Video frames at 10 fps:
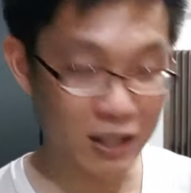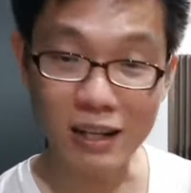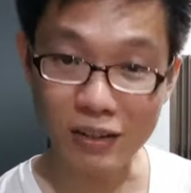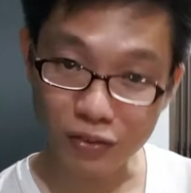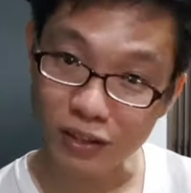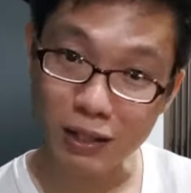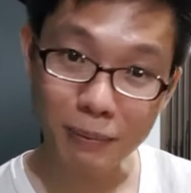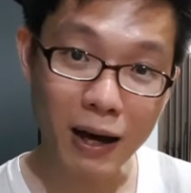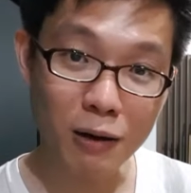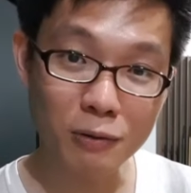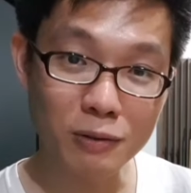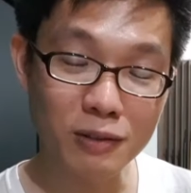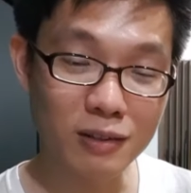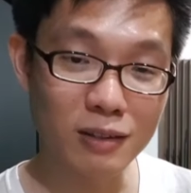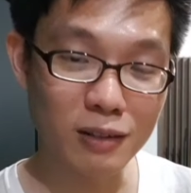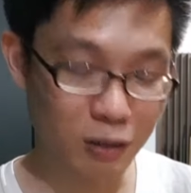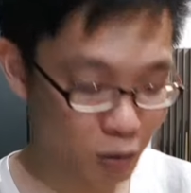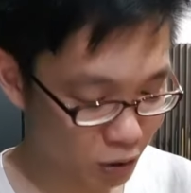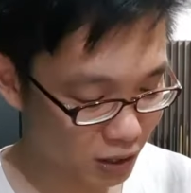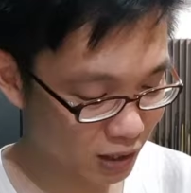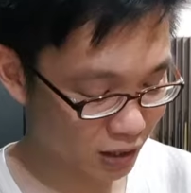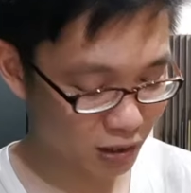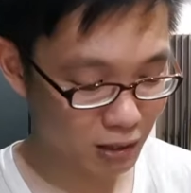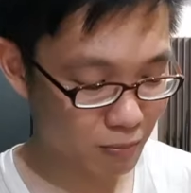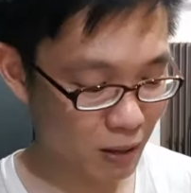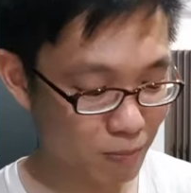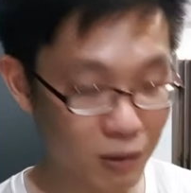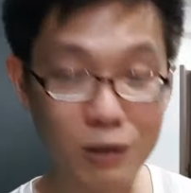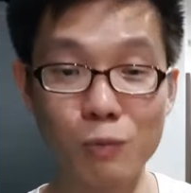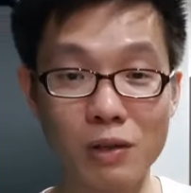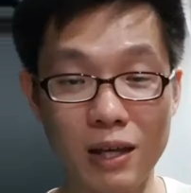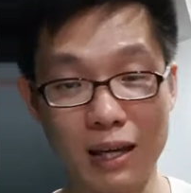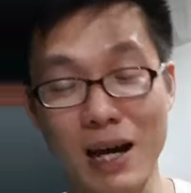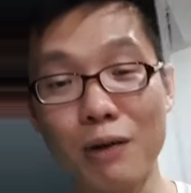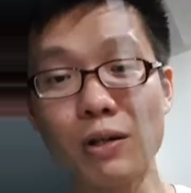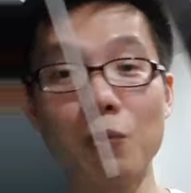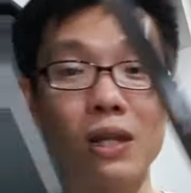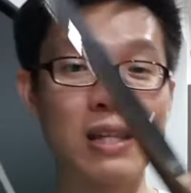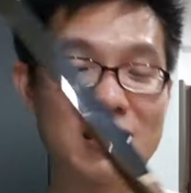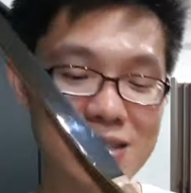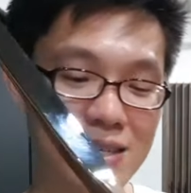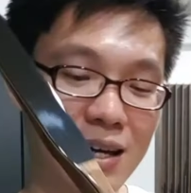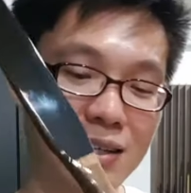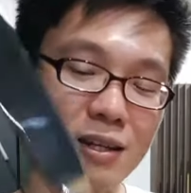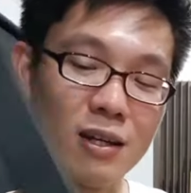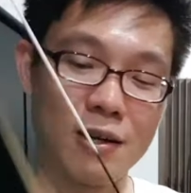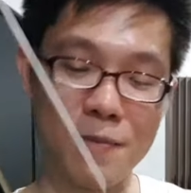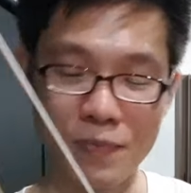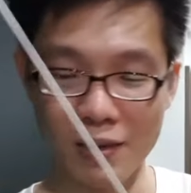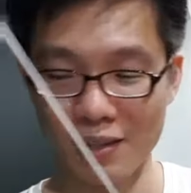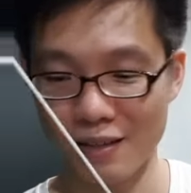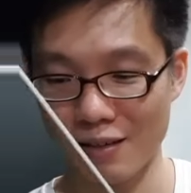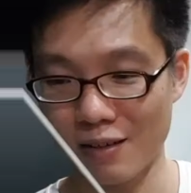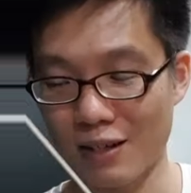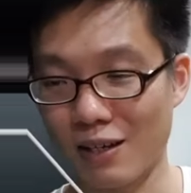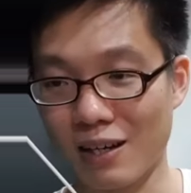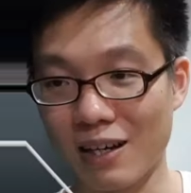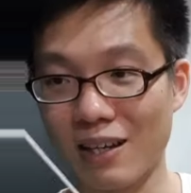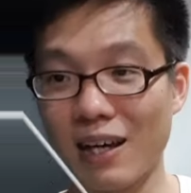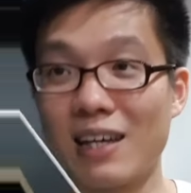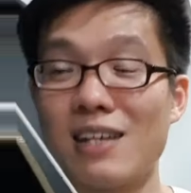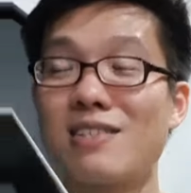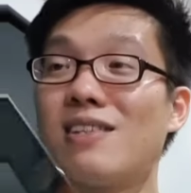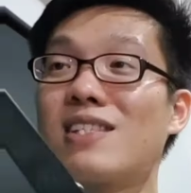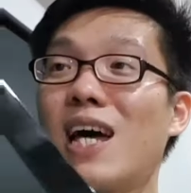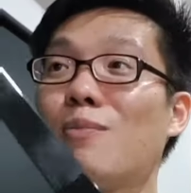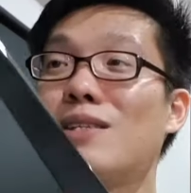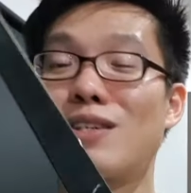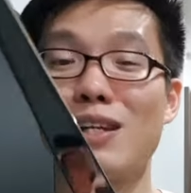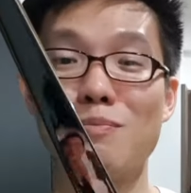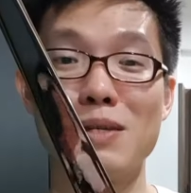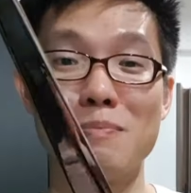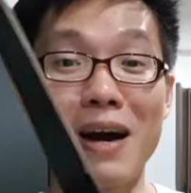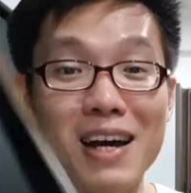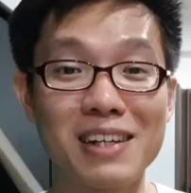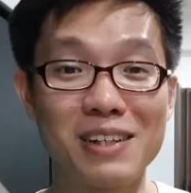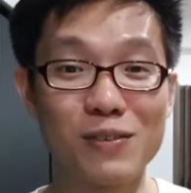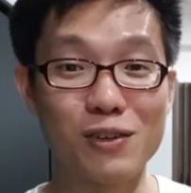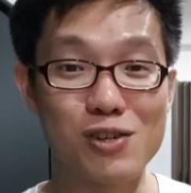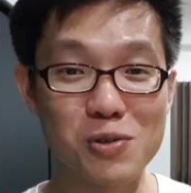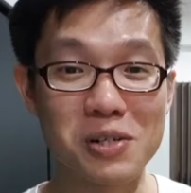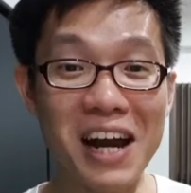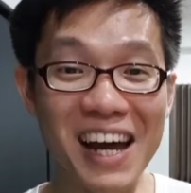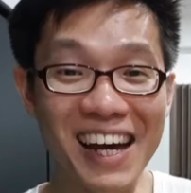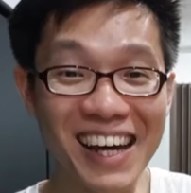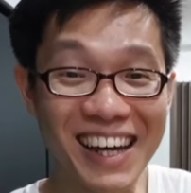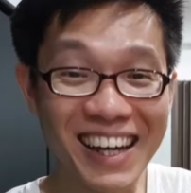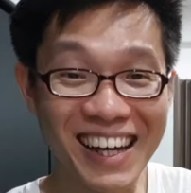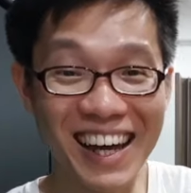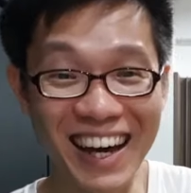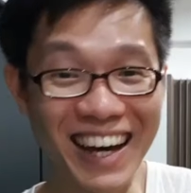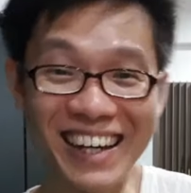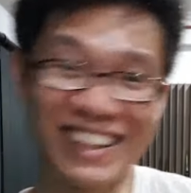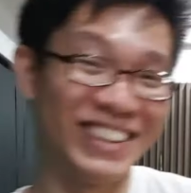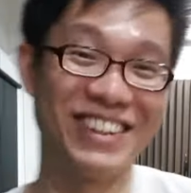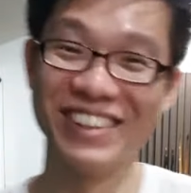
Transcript: a £30 green curly maple with a counterweight inside. I guess this time it's gonna be mine for sure. I don't